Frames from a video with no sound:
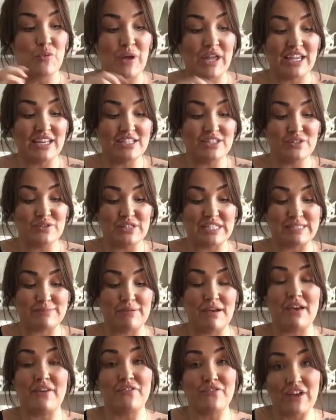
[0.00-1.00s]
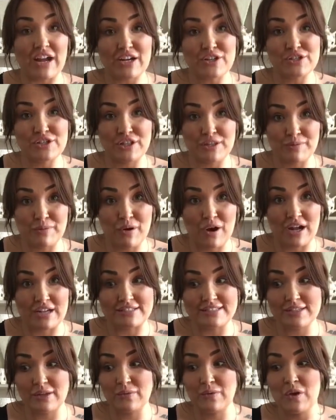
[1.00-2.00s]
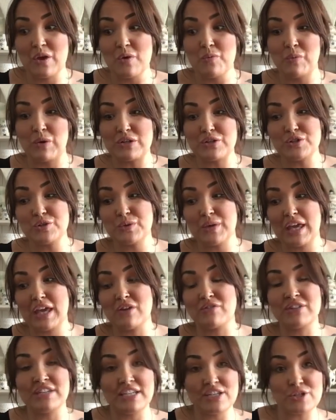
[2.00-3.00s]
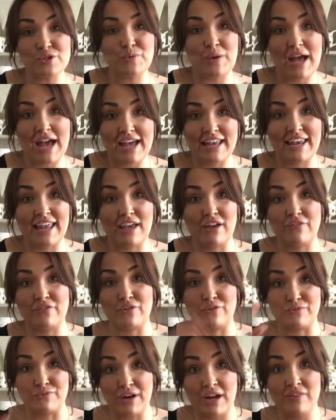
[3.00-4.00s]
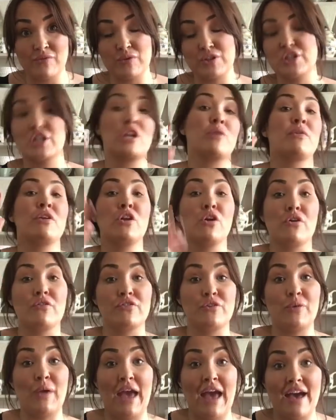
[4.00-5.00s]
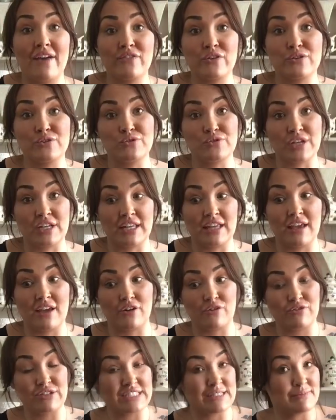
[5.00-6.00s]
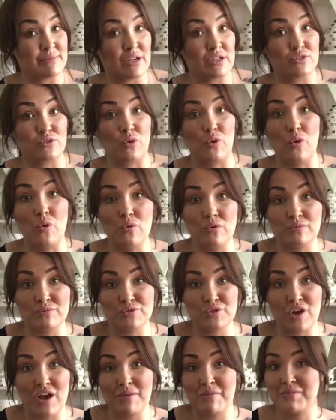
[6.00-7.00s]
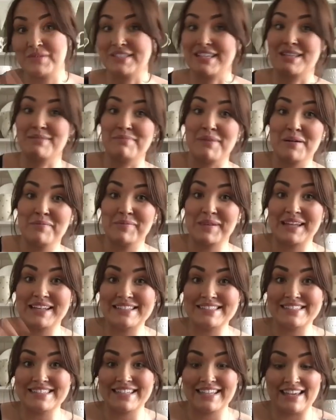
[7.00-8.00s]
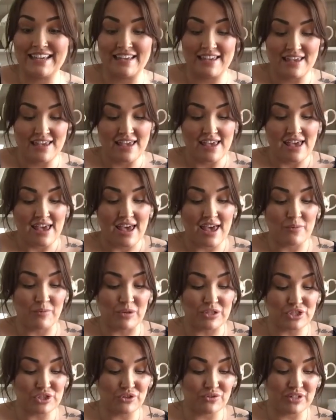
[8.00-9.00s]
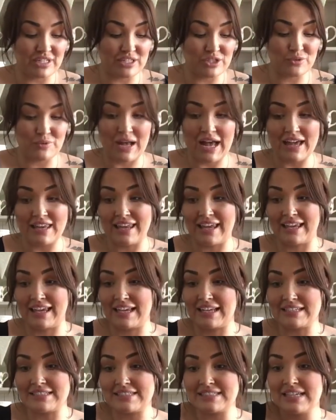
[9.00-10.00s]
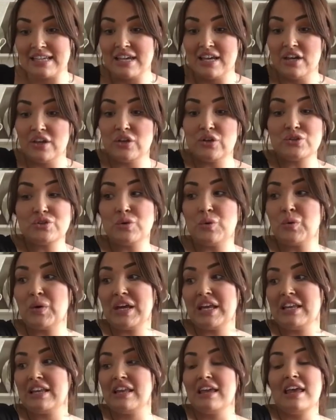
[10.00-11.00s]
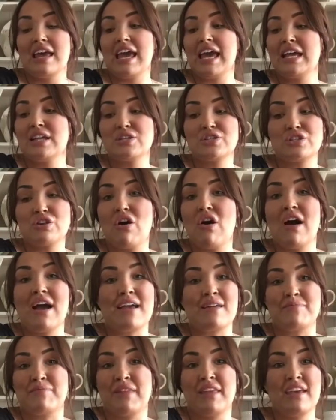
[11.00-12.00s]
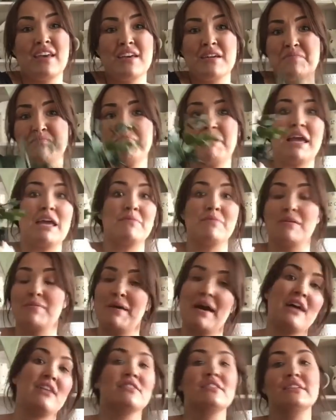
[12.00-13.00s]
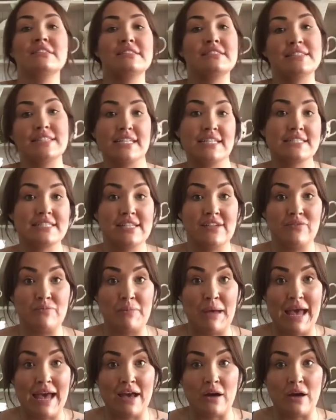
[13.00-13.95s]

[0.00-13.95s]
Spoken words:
We're gonna do this at a fraction of the price. So once you get your initial outlay of your wreath, which I know a lot of you have because you've done it at Christmas or autumn time, we've done the pumpkins in it, and once your initial outlay is, you're talking each time maybe about £6-7,